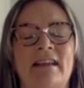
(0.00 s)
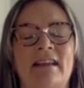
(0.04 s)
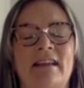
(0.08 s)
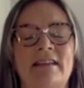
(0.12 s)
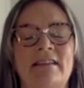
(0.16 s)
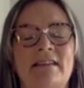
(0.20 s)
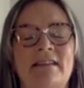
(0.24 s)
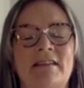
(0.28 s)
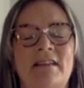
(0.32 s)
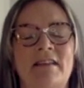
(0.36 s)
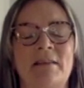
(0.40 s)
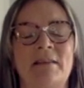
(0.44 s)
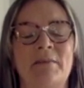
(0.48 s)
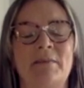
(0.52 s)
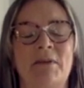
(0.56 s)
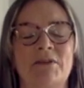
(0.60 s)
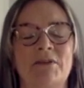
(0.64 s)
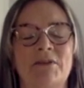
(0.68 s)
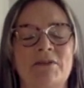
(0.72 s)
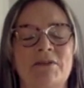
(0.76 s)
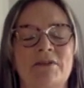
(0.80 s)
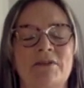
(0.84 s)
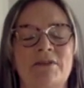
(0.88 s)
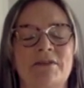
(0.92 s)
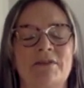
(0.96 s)
These are the
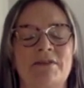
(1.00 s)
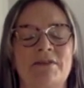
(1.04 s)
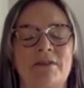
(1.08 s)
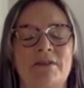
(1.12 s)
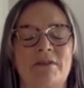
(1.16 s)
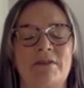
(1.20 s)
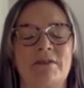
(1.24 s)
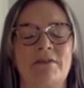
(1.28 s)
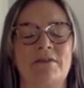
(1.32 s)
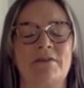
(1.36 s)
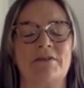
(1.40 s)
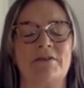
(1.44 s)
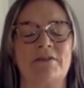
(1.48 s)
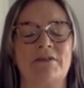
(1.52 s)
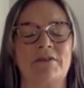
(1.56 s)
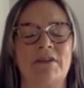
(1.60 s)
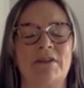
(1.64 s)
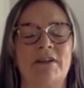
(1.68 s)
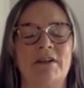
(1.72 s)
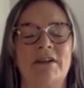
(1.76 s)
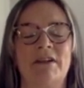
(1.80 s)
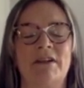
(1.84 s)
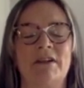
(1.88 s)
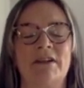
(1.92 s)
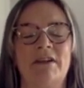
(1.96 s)
emotions of
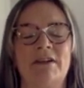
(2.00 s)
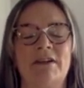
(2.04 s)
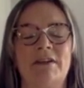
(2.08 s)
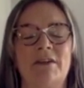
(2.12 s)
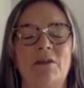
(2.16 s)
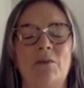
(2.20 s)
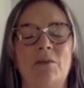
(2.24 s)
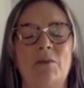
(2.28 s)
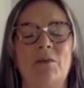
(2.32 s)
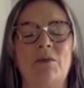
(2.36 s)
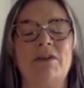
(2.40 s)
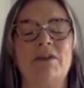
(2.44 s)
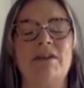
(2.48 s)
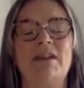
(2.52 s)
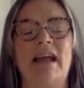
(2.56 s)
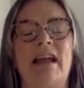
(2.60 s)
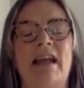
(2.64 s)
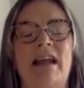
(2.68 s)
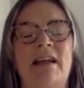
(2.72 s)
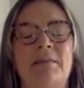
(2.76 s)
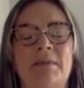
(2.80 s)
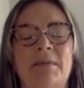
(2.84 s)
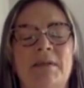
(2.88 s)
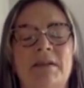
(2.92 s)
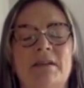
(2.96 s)
the wood
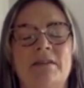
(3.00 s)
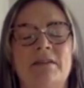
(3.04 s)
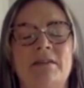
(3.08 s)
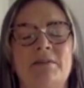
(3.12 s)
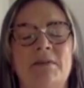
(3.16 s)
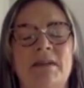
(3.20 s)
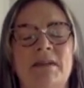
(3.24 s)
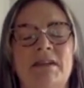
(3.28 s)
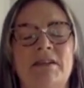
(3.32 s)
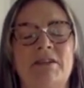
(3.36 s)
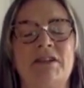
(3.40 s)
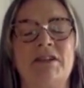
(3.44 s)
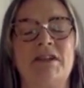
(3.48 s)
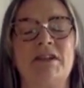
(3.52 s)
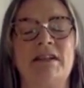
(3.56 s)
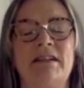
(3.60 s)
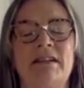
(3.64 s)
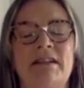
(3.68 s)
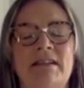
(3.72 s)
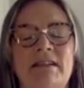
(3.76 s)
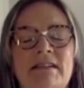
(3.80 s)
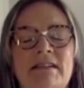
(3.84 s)
element, which is